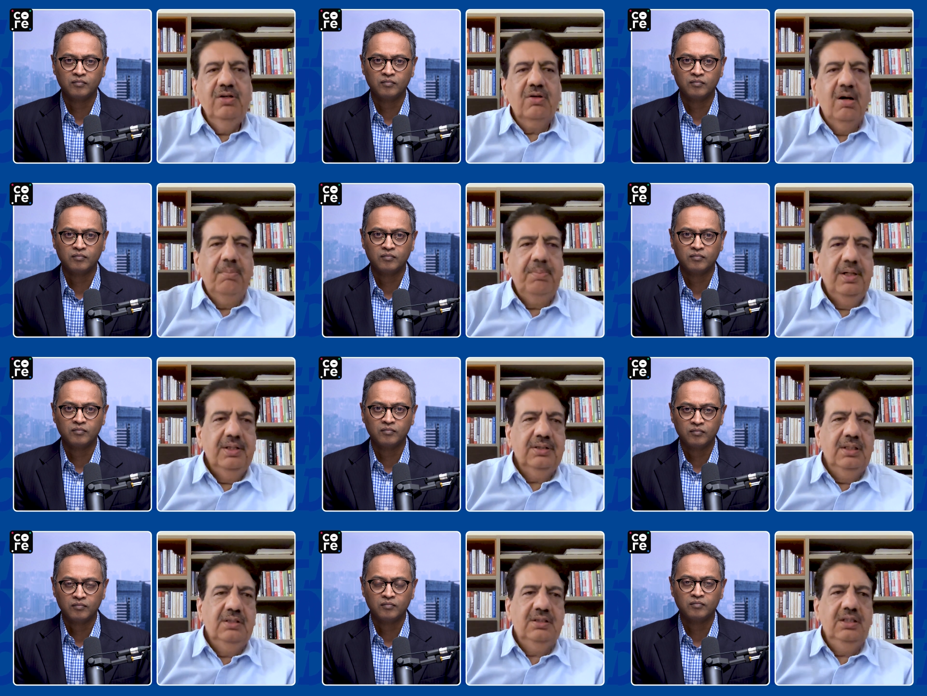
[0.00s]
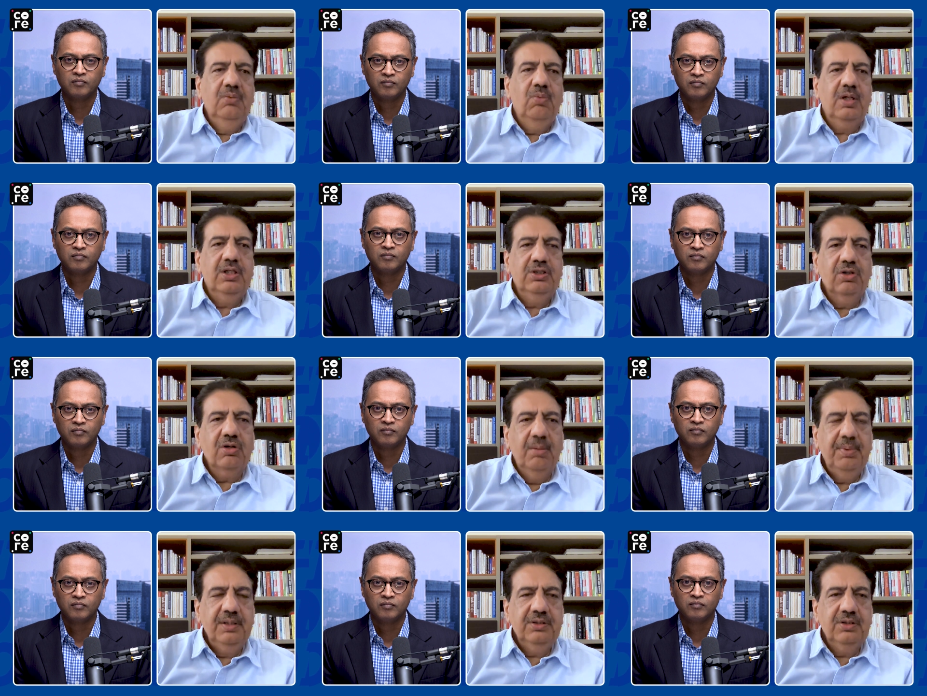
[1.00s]
Speaker 1: your competition and see what is your
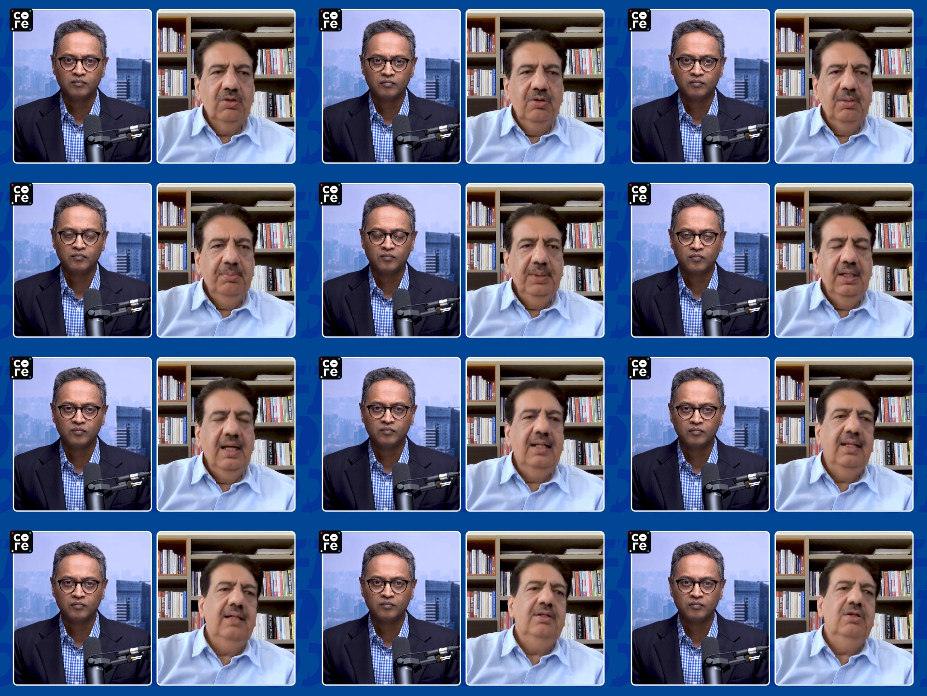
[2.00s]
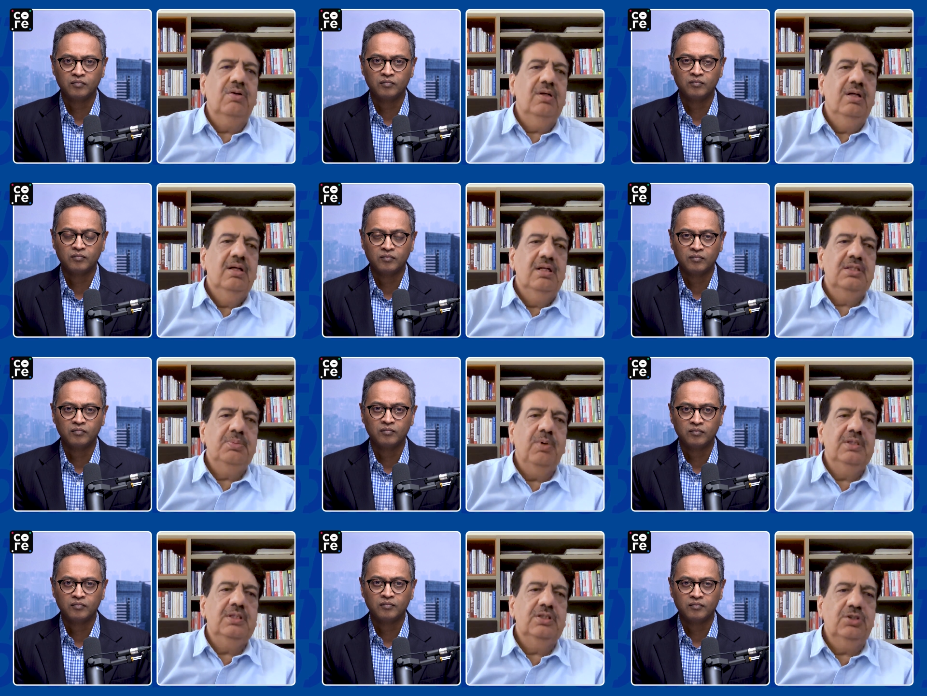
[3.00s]
competition going to be and then your
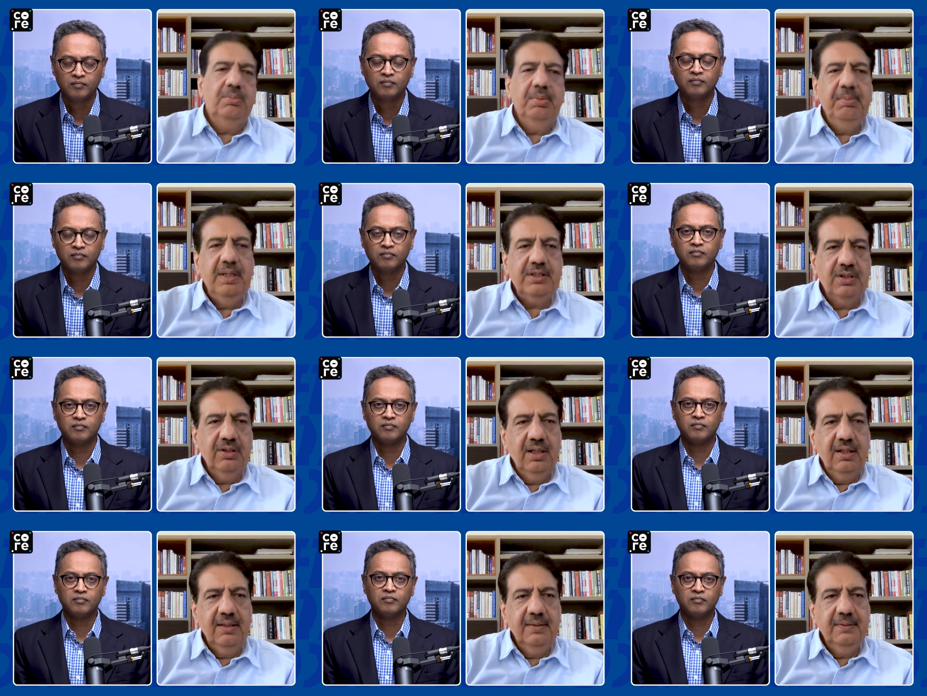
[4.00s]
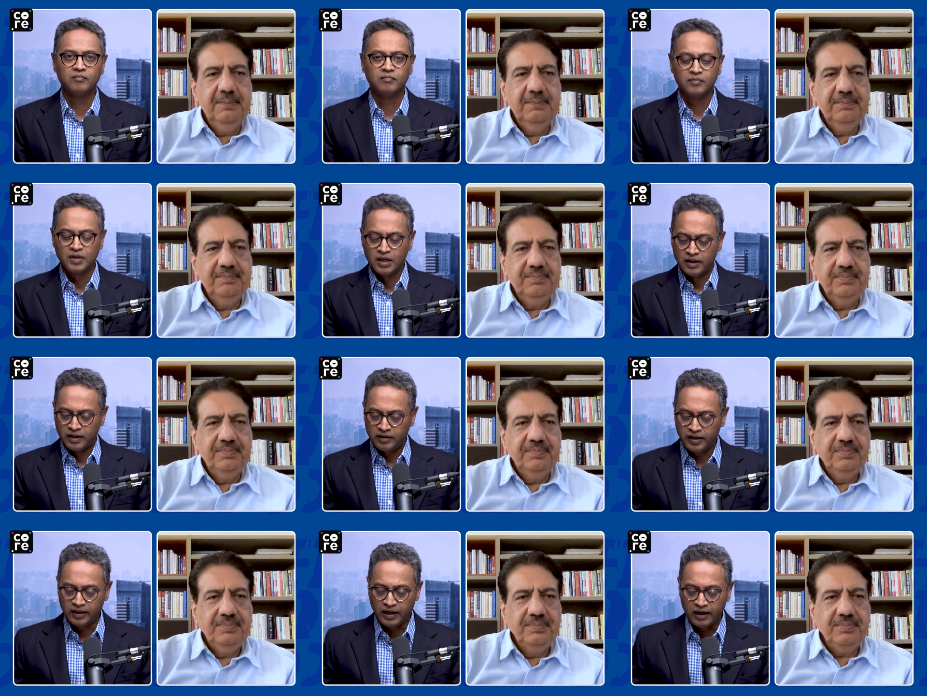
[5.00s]
responses should be based on that
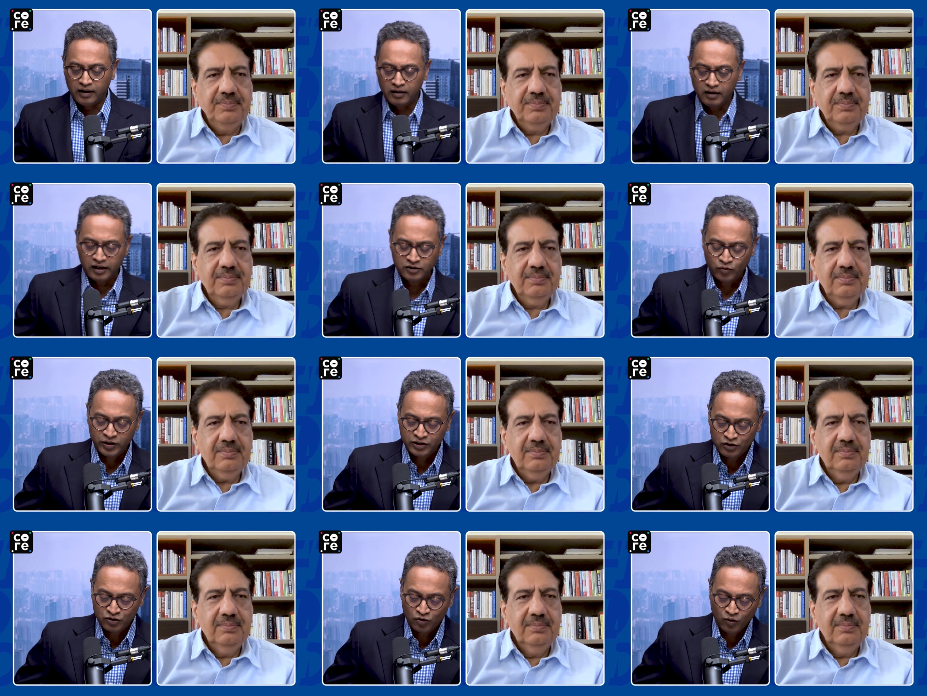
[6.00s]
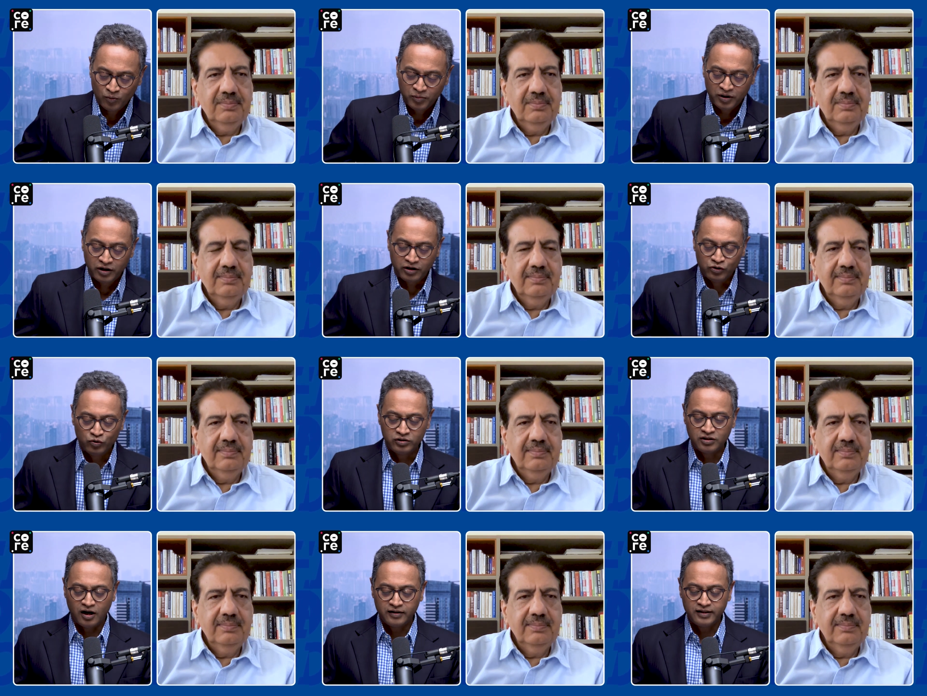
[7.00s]
Speaker 2: right and last question so uh,
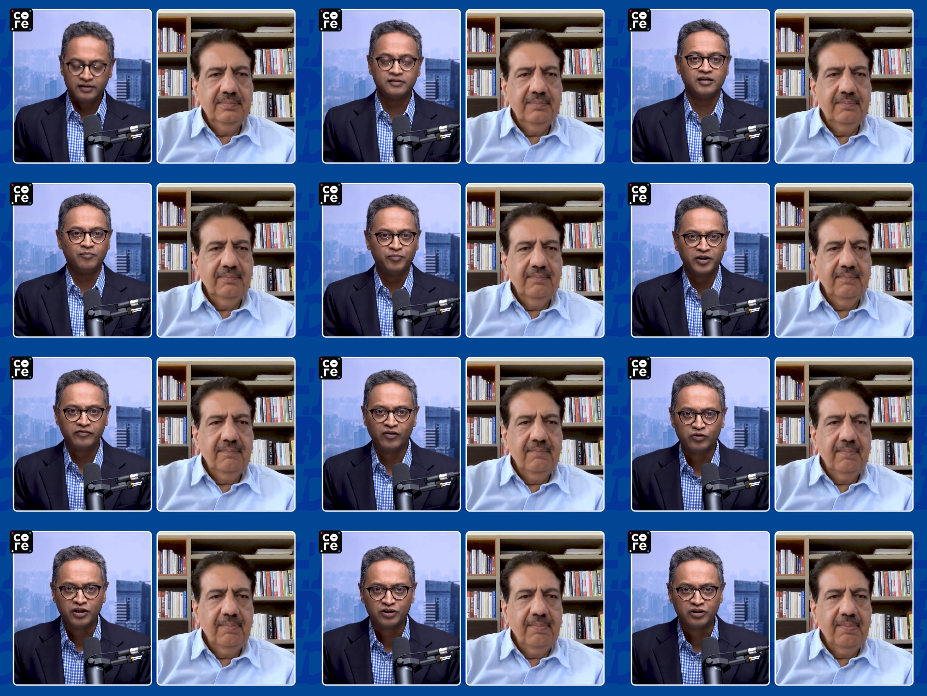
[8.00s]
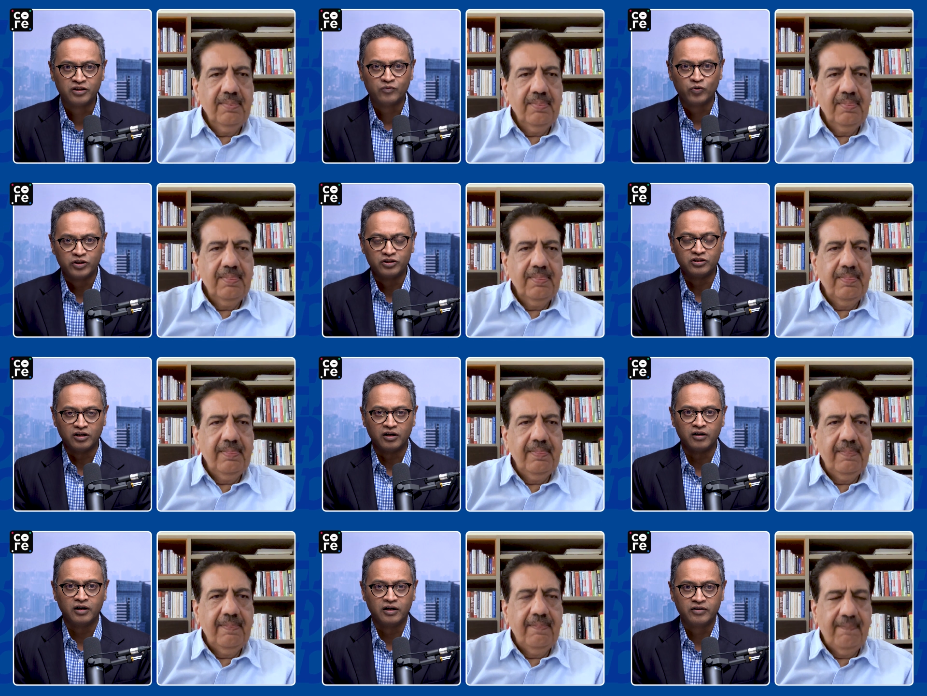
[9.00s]
you started the sampark foundation which
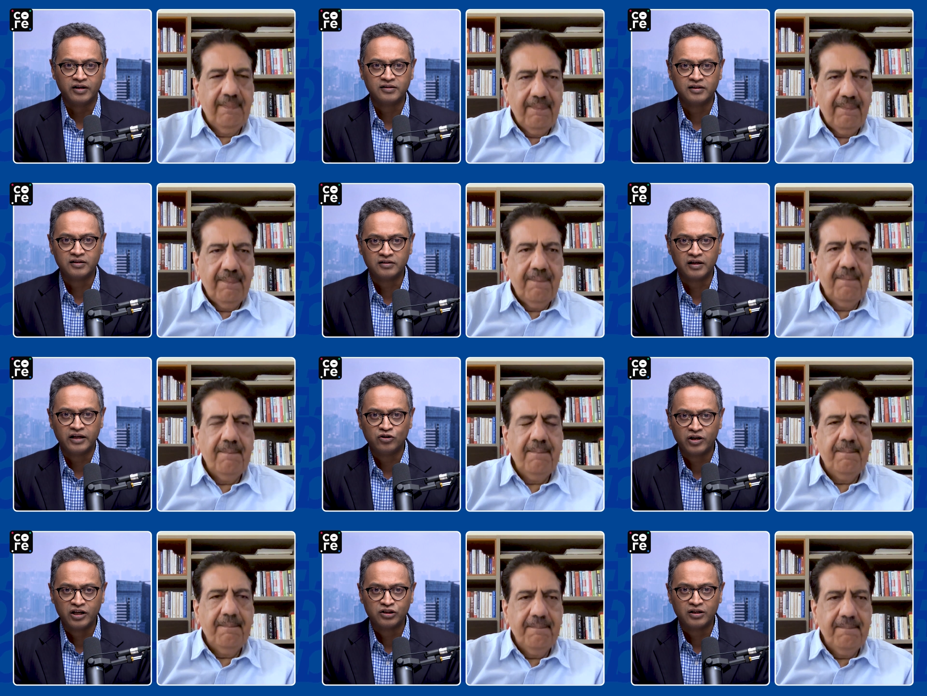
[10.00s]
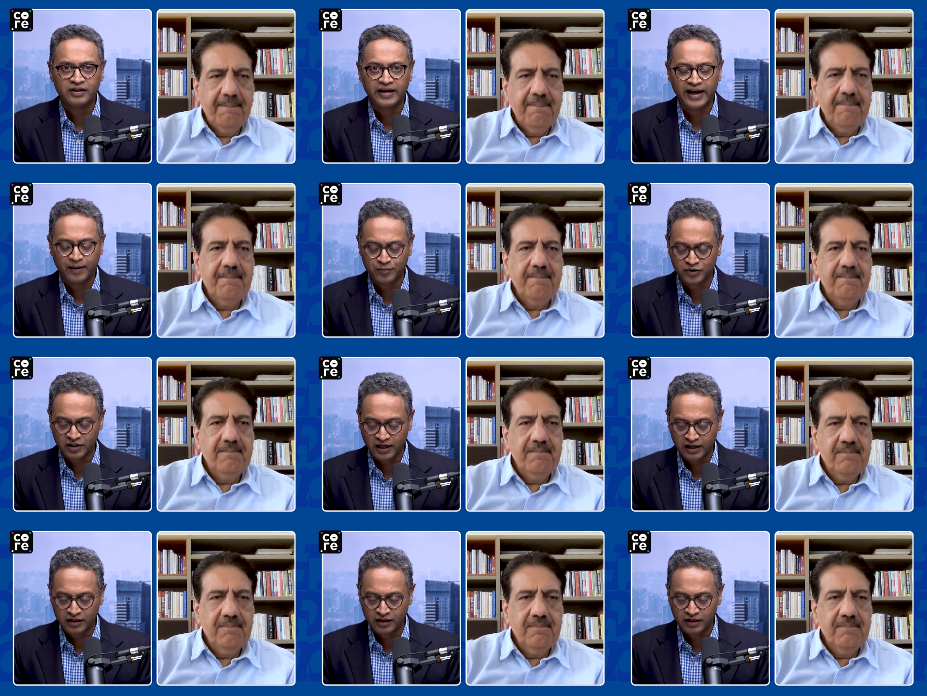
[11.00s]
uh, addresses education gaps